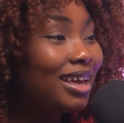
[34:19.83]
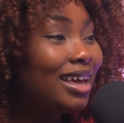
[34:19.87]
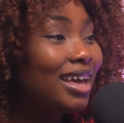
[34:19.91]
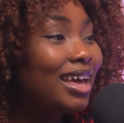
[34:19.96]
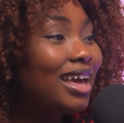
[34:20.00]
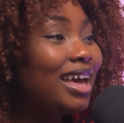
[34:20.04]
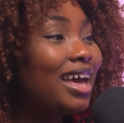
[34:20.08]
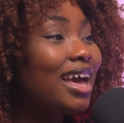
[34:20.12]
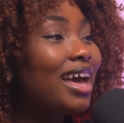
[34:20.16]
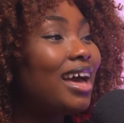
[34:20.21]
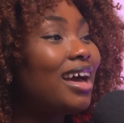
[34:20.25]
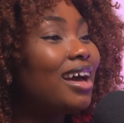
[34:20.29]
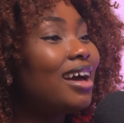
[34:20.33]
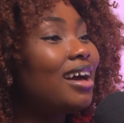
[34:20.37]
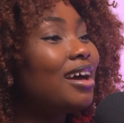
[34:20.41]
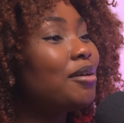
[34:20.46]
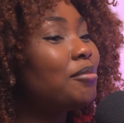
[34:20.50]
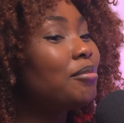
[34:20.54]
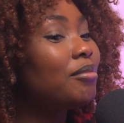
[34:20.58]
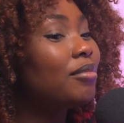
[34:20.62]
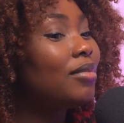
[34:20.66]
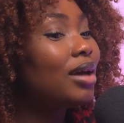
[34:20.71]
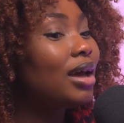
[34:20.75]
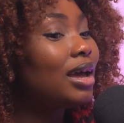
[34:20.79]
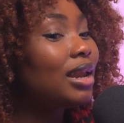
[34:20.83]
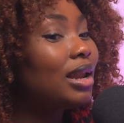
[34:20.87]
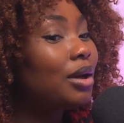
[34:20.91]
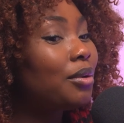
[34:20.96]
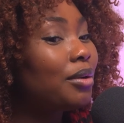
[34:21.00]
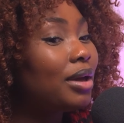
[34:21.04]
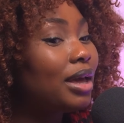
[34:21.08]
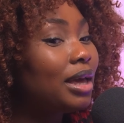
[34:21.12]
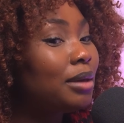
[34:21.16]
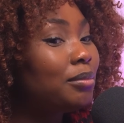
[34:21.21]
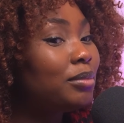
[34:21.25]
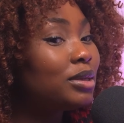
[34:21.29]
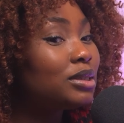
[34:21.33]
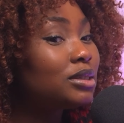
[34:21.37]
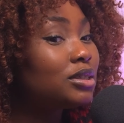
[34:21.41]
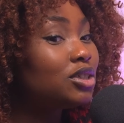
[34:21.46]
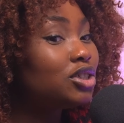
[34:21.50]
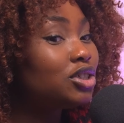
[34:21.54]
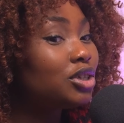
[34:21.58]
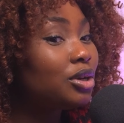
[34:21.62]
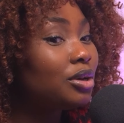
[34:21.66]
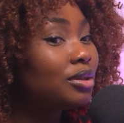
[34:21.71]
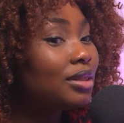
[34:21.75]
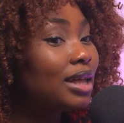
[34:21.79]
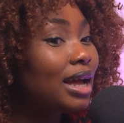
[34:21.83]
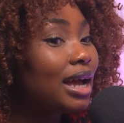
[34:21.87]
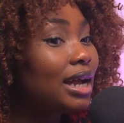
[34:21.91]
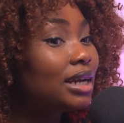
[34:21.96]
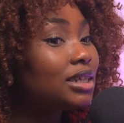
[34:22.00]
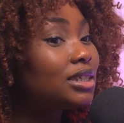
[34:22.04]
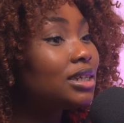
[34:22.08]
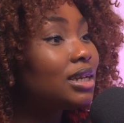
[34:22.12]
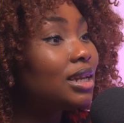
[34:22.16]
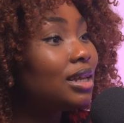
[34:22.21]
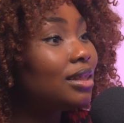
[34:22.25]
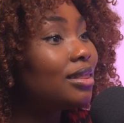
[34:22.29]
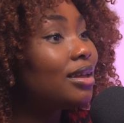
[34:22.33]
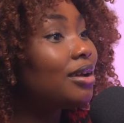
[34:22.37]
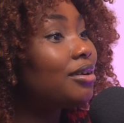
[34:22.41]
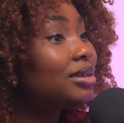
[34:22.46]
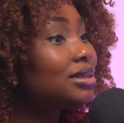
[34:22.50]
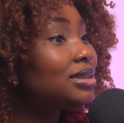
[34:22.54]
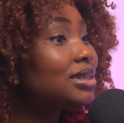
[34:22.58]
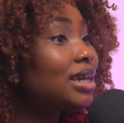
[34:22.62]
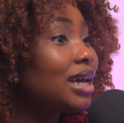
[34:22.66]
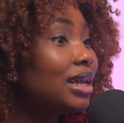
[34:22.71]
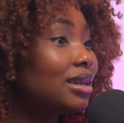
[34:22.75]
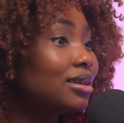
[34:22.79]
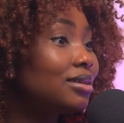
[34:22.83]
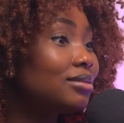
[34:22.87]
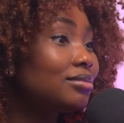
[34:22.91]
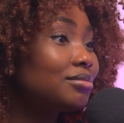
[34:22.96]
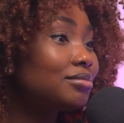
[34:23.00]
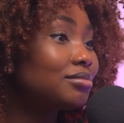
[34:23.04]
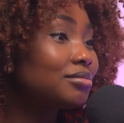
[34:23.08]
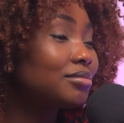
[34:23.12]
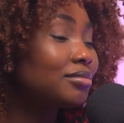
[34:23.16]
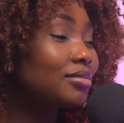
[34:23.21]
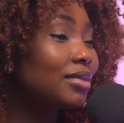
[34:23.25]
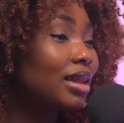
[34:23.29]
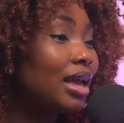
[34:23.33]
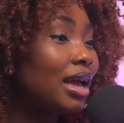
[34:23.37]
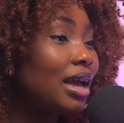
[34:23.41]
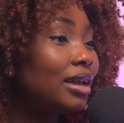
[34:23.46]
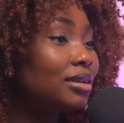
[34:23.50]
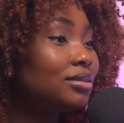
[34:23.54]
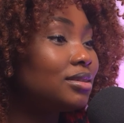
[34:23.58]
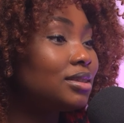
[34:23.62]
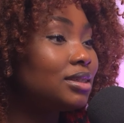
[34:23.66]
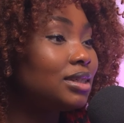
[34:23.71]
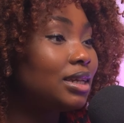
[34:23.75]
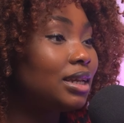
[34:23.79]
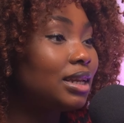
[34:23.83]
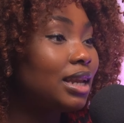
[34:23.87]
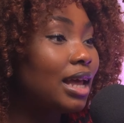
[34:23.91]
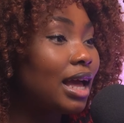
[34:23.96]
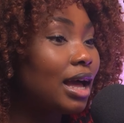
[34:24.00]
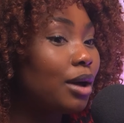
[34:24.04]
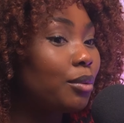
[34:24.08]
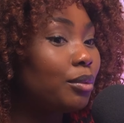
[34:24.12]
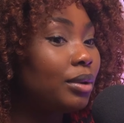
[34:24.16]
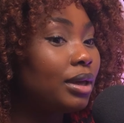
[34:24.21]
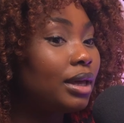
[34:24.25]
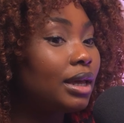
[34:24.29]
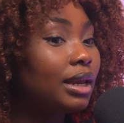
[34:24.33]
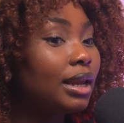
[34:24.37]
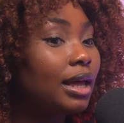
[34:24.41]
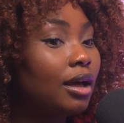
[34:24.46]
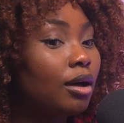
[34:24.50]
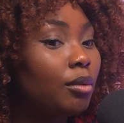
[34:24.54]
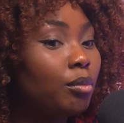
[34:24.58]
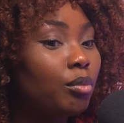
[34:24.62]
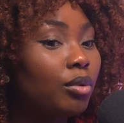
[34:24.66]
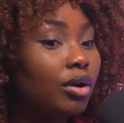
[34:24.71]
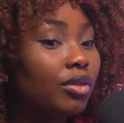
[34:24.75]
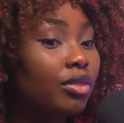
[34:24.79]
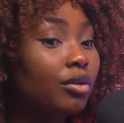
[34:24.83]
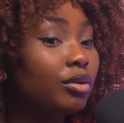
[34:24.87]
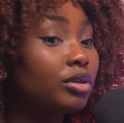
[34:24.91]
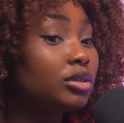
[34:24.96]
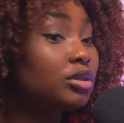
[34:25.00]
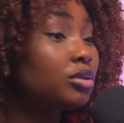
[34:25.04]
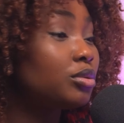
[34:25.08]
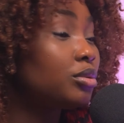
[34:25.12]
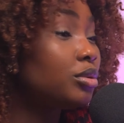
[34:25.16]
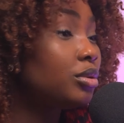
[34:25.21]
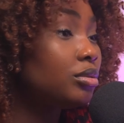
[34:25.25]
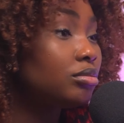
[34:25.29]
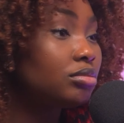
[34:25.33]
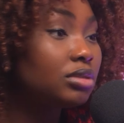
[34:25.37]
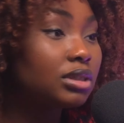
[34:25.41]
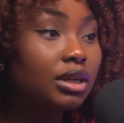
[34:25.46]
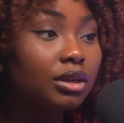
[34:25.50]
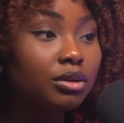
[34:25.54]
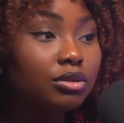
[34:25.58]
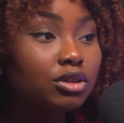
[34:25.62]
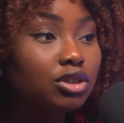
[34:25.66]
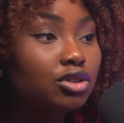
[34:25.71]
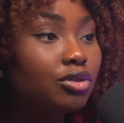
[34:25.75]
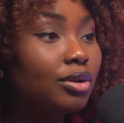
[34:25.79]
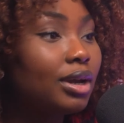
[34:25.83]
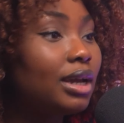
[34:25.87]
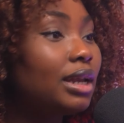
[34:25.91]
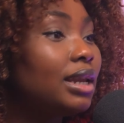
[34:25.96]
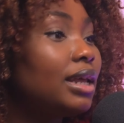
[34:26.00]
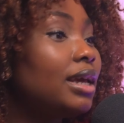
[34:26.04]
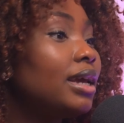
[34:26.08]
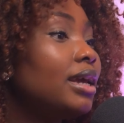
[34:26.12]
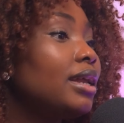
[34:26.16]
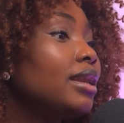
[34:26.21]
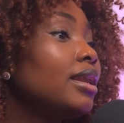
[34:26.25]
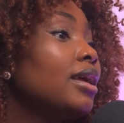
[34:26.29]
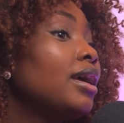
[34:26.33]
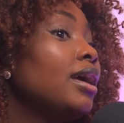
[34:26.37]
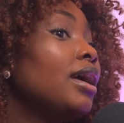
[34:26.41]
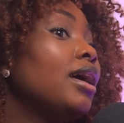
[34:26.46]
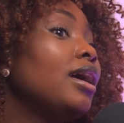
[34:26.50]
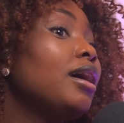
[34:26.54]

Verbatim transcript: Mm-hmm. Um, and our aim is to show that actually there is talent and seeing how we can help, whether it's through skills training,